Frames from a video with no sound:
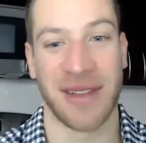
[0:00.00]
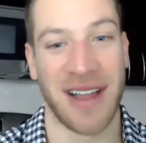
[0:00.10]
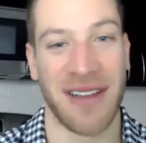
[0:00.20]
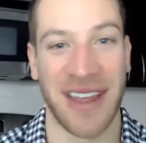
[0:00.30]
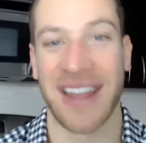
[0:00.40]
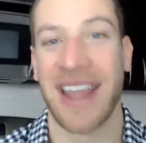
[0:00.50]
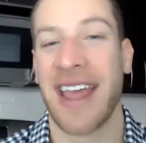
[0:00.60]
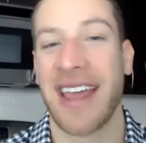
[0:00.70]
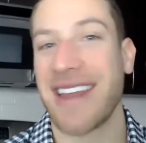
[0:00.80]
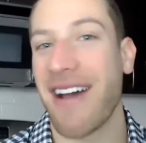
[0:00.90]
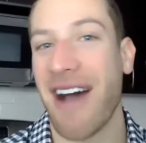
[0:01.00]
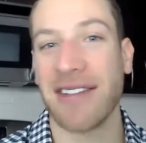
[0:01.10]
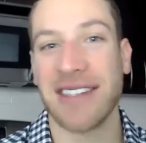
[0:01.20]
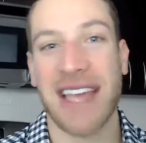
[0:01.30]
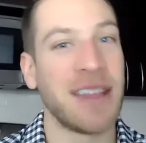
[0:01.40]
love it. Now,
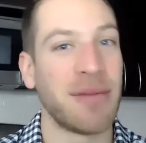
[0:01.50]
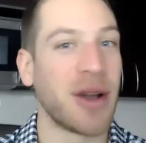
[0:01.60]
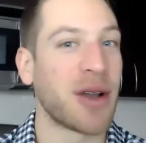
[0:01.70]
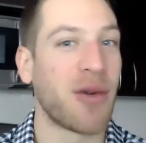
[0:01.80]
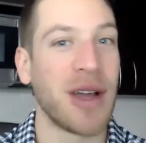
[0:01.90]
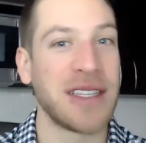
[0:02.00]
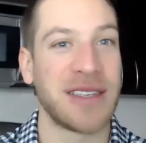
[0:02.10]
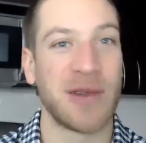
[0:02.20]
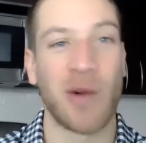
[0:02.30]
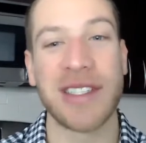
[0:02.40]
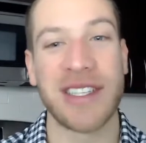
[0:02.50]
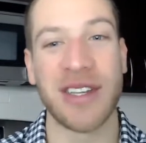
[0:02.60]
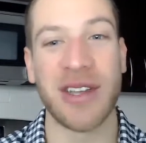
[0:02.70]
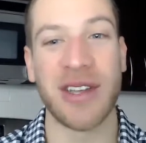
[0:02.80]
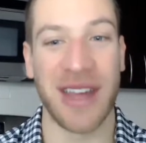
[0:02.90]
outside of the book, what's
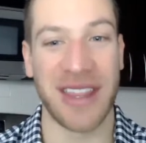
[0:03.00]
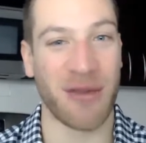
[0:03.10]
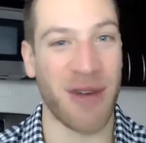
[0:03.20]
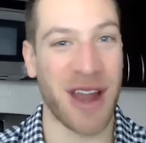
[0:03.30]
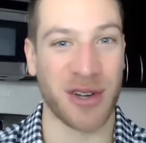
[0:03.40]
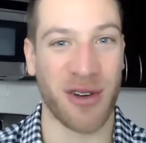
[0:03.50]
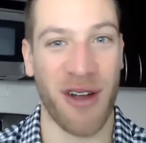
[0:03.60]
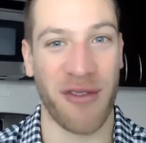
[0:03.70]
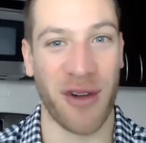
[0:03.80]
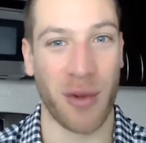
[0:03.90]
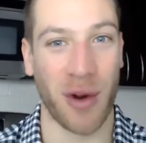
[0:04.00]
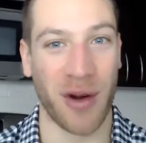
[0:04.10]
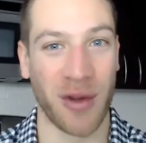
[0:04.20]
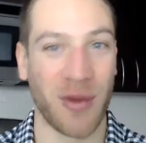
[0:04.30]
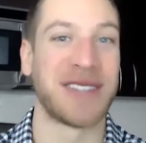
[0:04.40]
new in the Roger Crawford
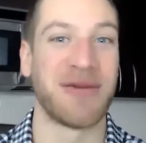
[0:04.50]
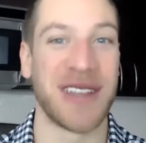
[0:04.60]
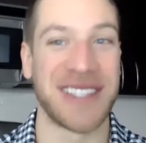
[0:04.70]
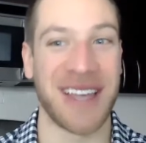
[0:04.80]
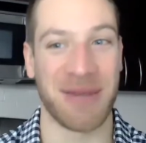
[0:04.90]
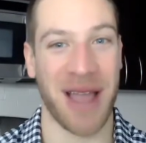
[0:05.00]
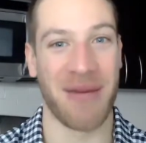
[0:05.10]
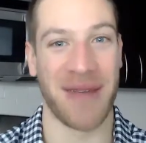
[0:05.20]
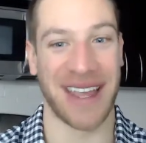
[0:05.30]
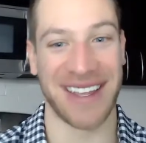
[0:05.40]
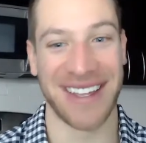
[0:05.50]
world? What's upcoming?